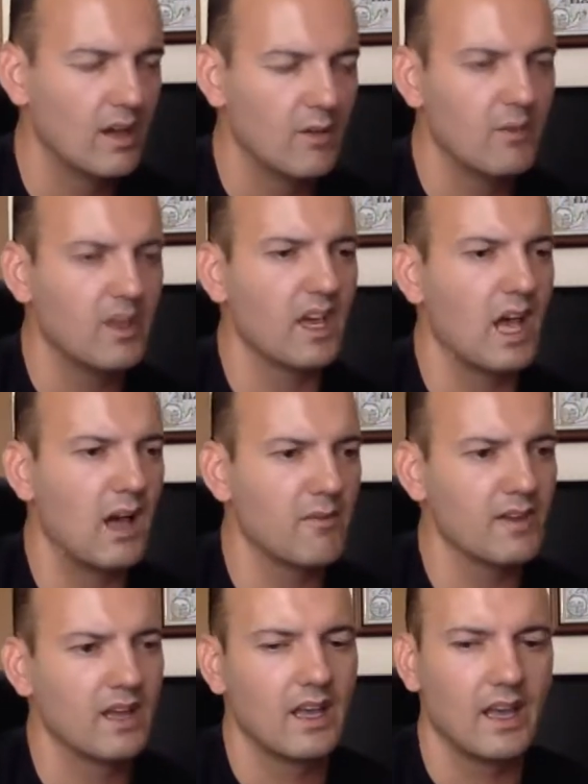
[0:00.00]
we have
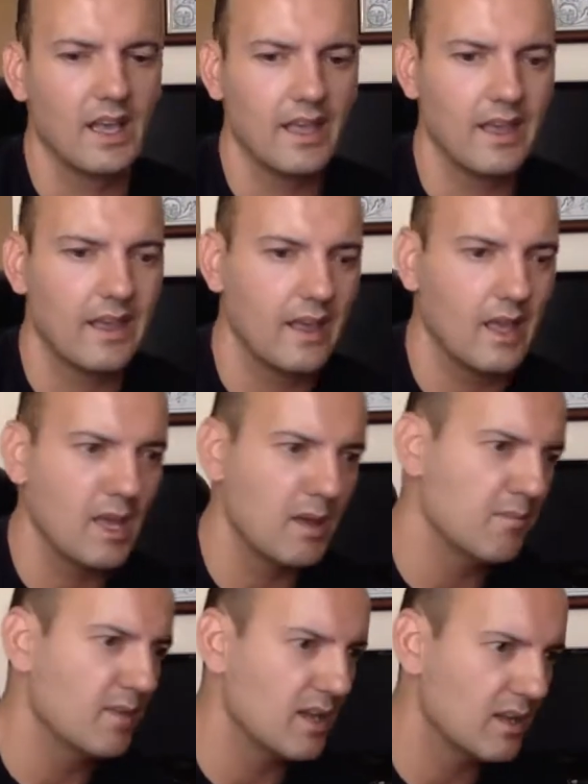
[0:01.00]

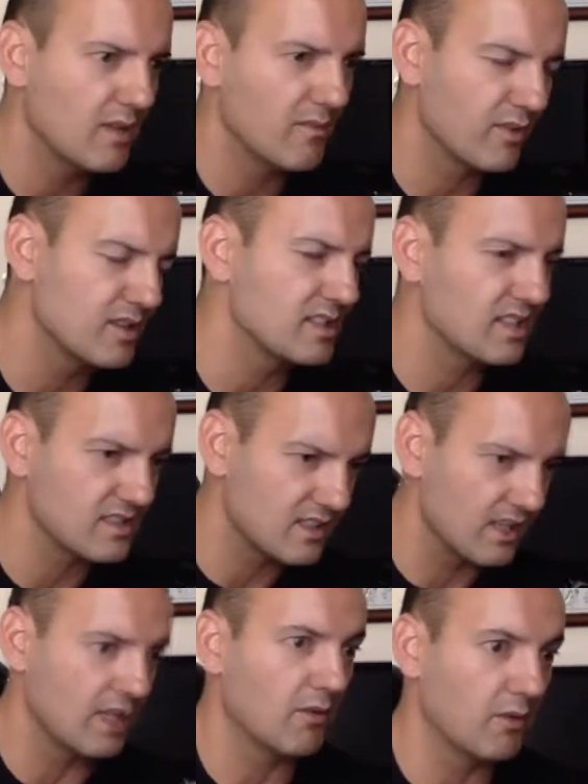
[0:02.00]
many, for instance,
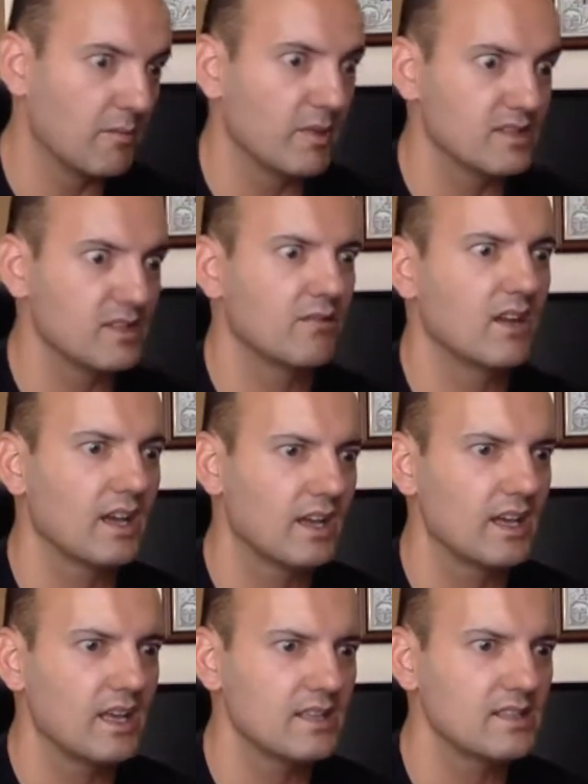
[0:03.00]
in our particular
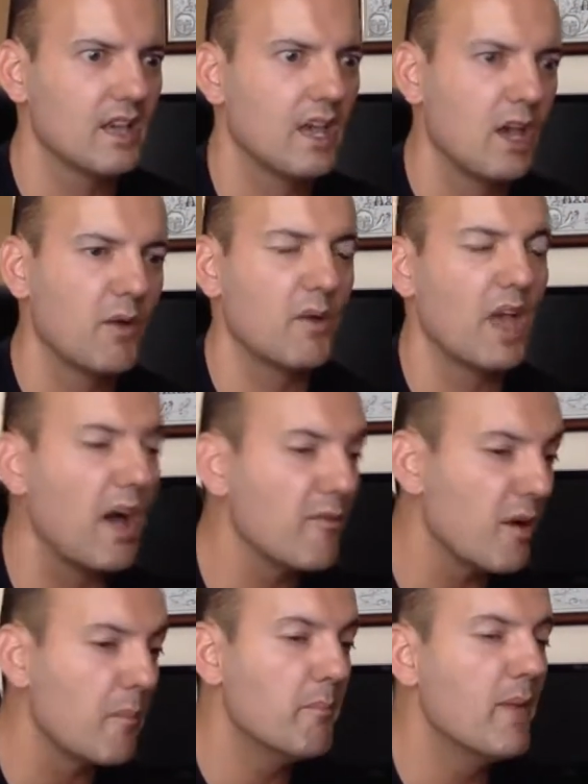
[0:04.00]
case, we have
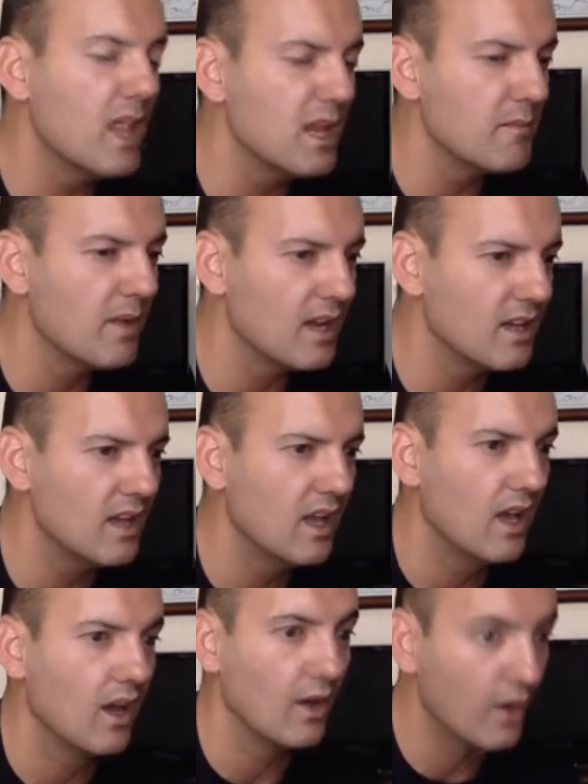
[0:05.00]
many
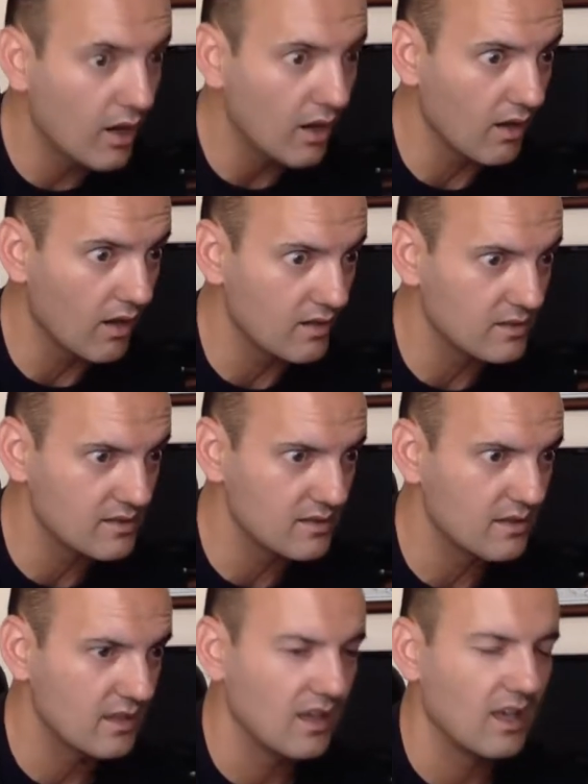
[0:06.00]
girls
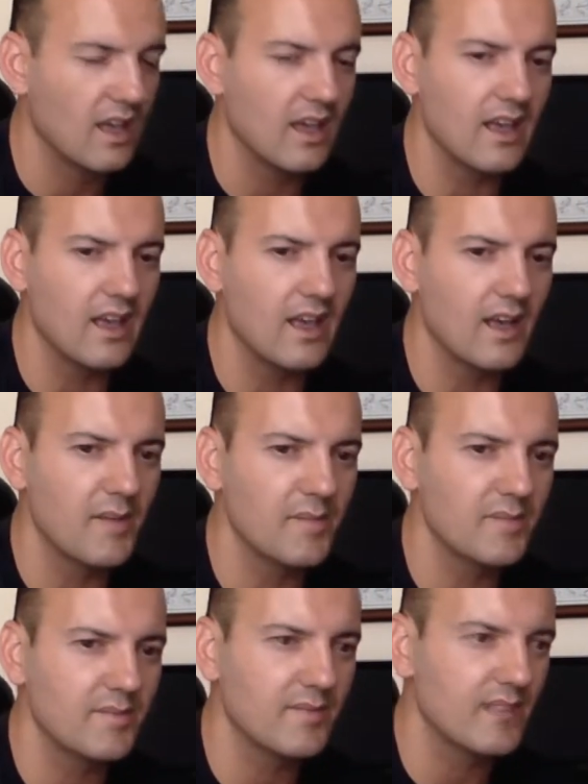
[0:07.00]

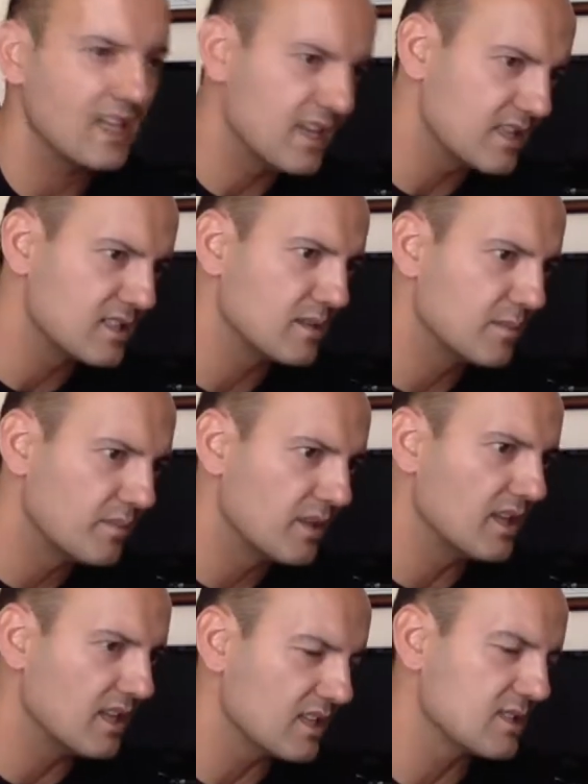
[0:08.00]
in
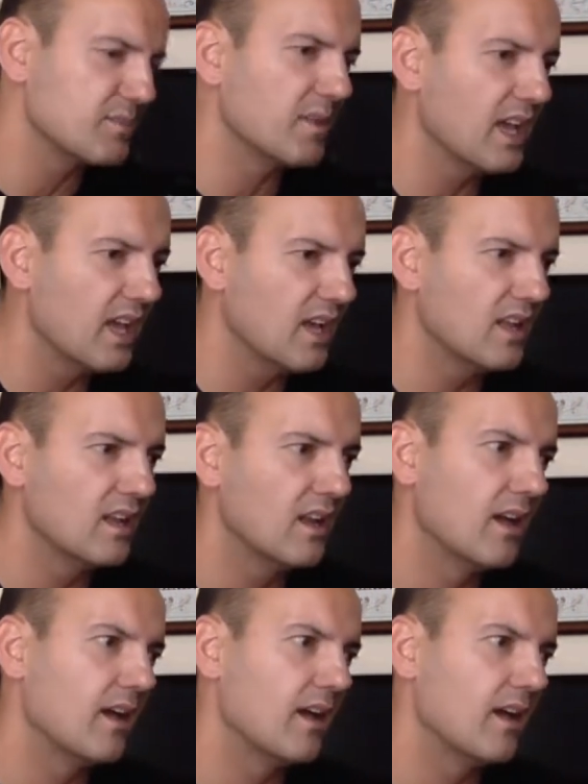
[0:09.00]
Spain,